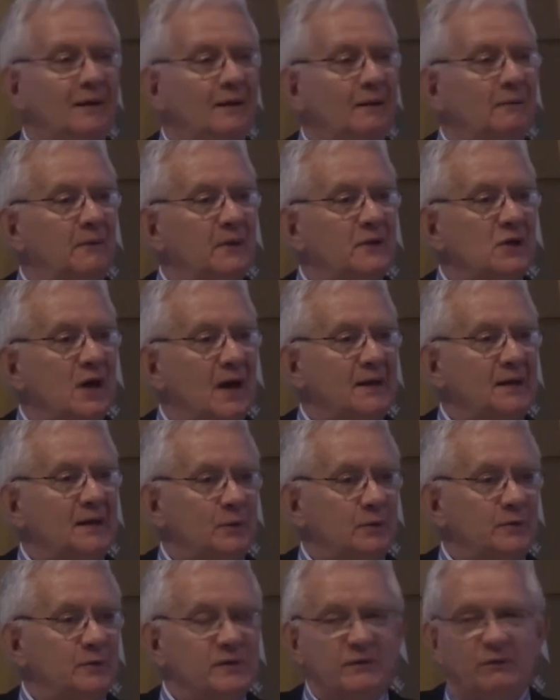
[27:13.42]
which I
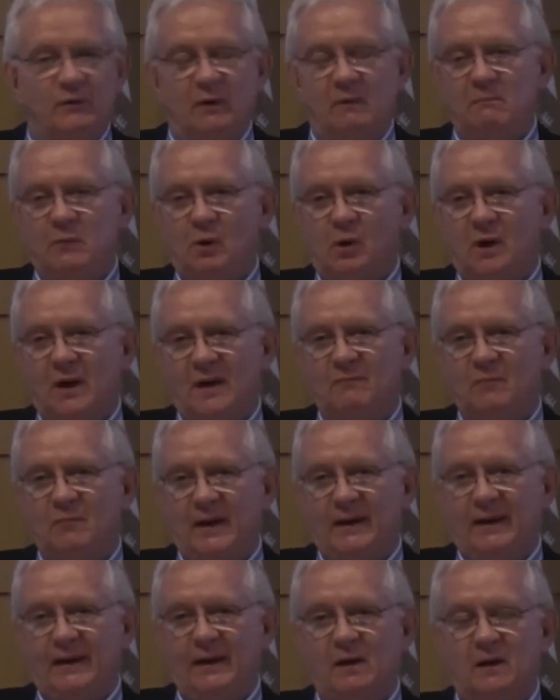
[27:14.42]
use for a book I'm
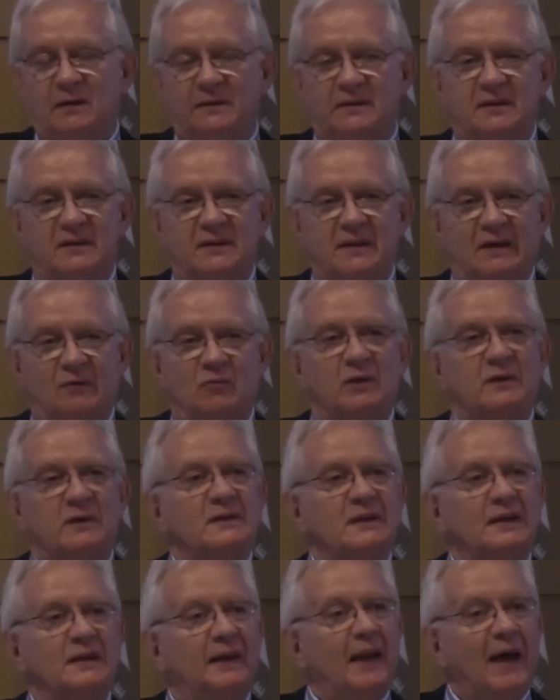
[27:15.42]
writing on
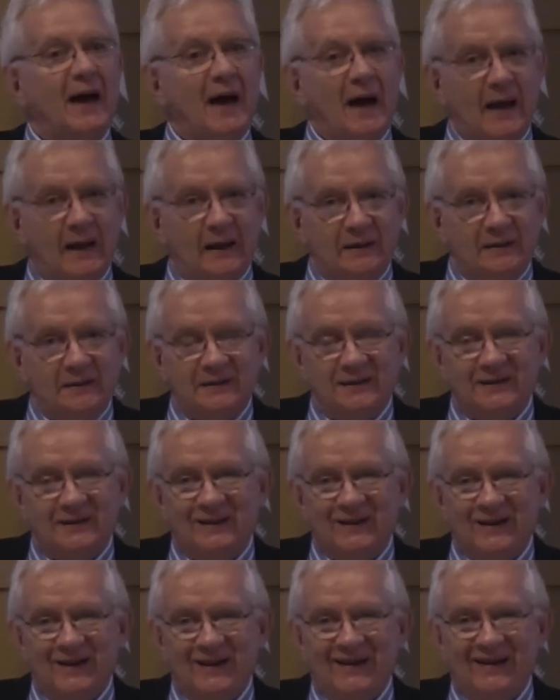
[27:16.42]
secrets and
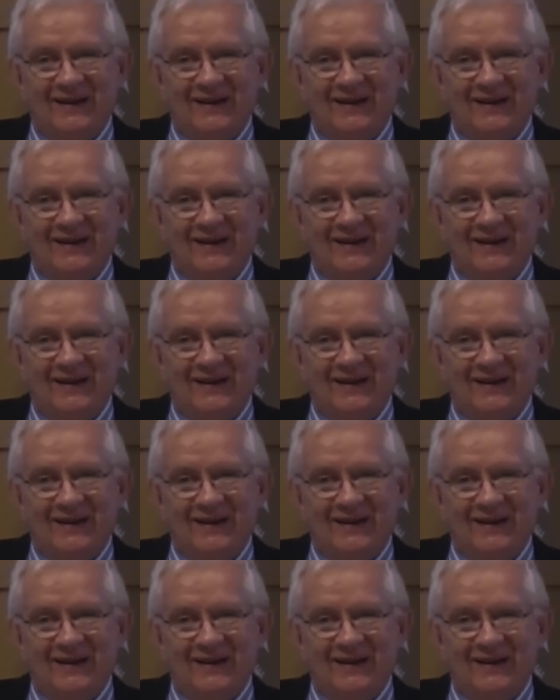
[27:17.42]
lies,